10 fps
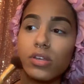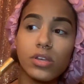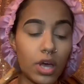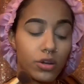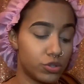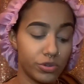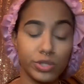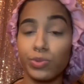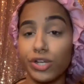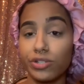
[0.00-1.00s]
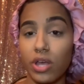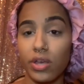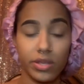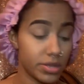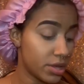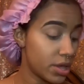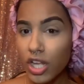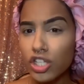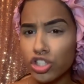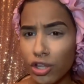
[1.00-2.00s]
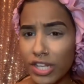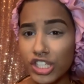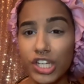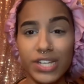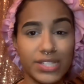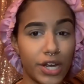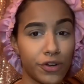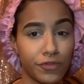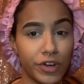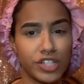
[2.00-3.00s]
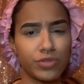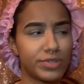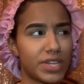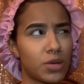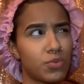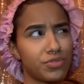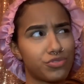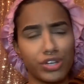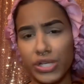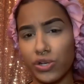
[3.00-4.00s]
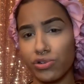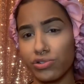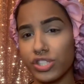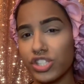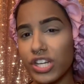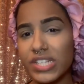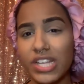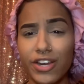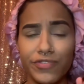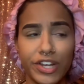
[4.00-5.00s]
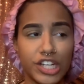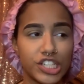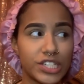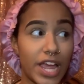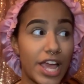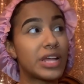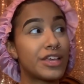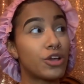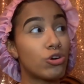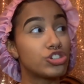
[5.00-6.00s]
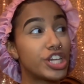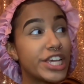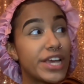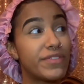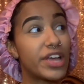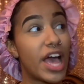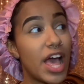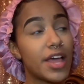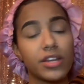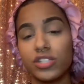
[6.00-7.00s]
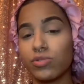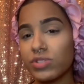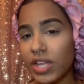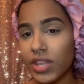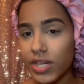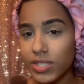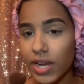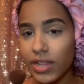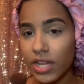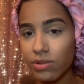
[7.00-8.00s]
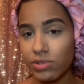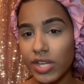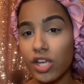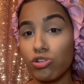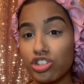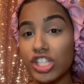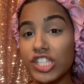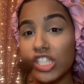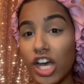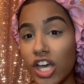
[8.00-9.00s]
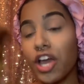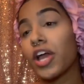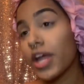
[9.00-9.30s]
I don't know, it's weirdos out here. So then she looks at her friend. She was like with three girls. She looks at her friend and she's like, hey, yo, she giving head. She was, they didn't say like that. It was like, yo, she's sucking.